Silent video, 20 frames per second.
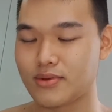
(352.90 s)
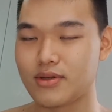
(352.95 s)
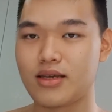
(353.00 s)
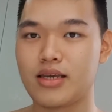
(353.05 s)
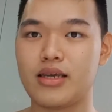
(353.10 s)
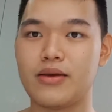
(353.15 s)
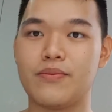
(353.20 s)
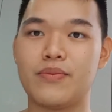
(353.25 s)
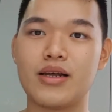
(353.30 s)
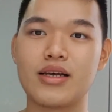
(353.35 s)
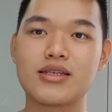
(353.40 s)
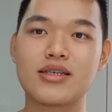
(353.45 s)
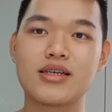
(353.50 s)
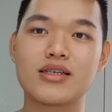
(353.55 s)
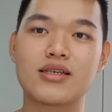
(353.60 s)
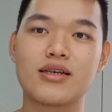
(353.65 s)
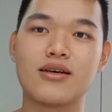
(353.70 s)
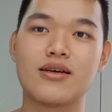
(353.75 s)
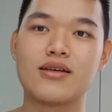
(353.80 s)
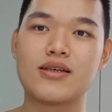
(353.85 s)
He
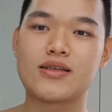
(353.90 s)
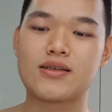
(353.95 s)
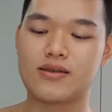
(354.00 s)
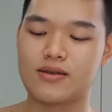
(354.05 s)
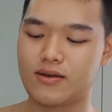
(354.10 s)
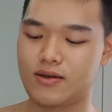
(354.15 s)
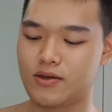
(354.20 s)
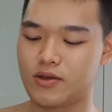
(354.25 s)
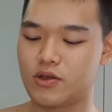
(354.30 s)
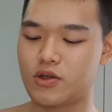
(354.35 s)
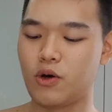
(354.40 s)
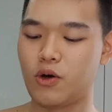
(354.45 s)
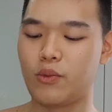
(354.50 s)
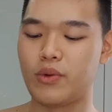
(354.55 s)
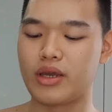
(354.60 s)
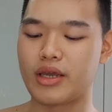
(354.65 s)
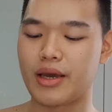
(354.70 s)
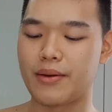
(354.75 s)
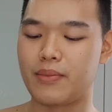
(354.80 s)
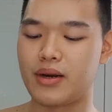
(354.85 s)
blesses us so we
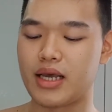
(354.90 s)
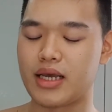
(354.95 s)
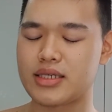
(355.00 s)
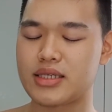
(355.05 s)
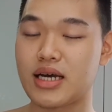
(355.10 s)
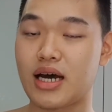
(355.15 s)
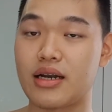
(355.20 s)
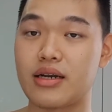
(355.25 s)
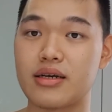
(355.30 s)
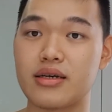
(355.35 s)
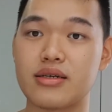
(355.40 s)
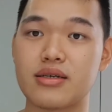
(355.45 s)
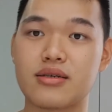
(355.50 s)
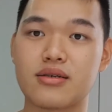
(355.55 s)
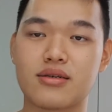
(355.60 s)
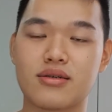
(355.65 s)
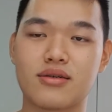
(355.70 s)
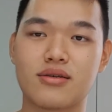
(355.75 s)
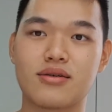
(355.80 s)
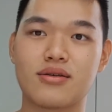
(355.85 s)
can bless
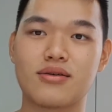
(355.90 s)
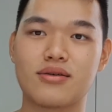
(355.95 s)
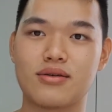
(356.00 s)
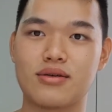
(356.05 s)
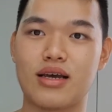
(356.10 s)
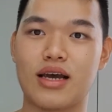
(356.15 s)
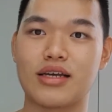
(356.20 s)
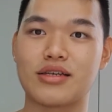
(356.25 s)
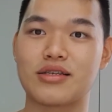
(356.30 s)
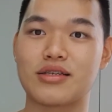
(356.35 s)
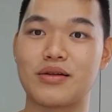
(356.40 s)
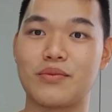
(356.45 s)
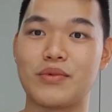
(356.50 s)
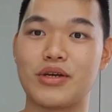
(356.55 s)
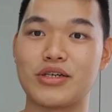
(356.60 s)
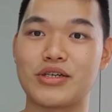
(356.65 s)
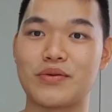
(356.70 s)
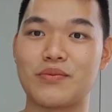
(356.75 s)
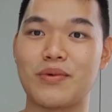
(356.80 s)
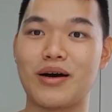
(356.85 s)
others
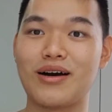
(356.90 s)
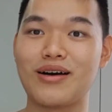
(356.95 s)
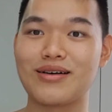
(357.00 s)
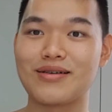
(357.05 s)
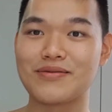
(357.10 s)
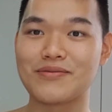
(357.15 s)
exclamation mark.